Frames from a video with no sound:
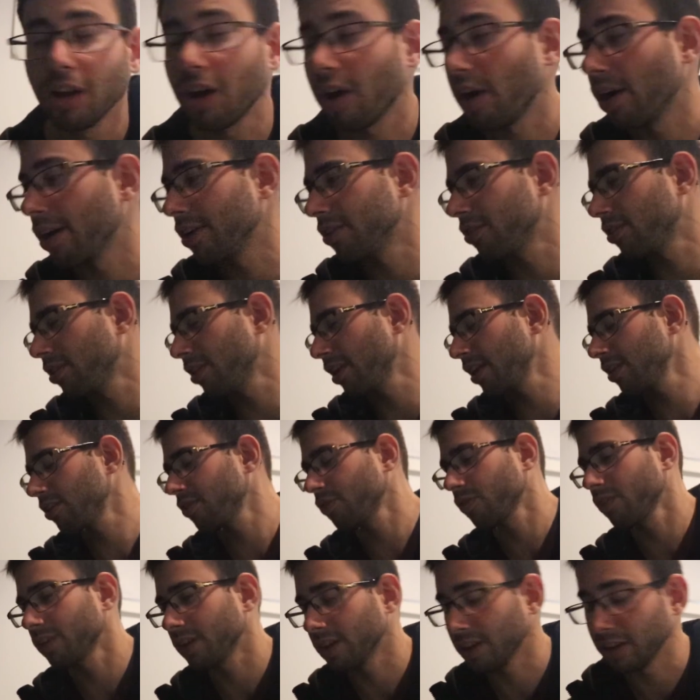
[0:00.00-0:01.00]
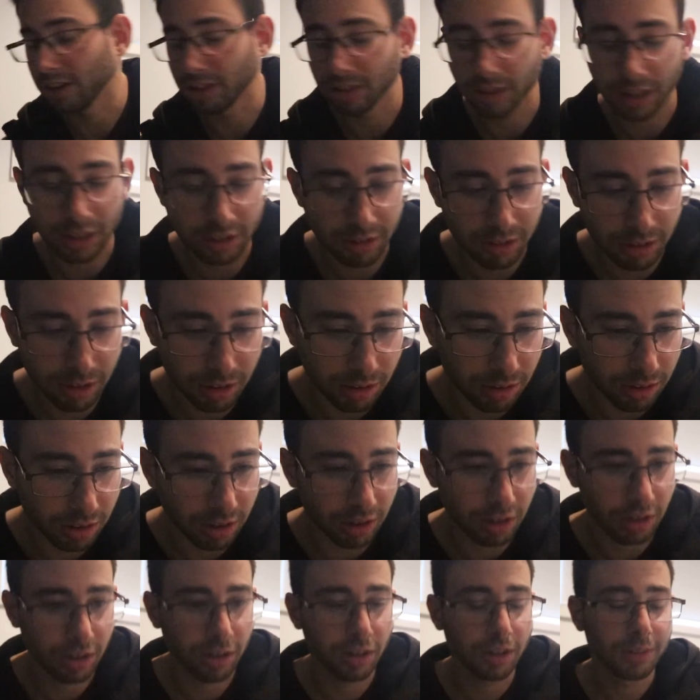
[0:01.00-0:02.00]
Alright, so that's freaking it. That's
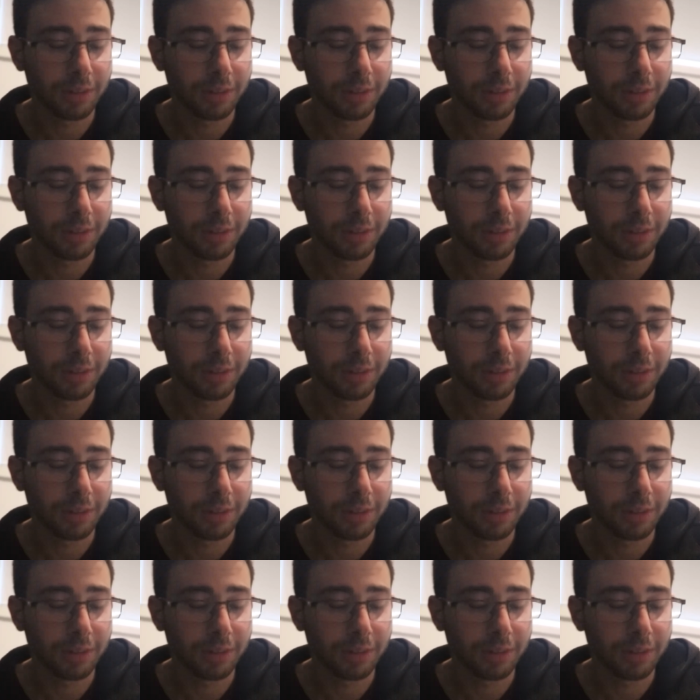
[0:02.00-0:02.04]
easy.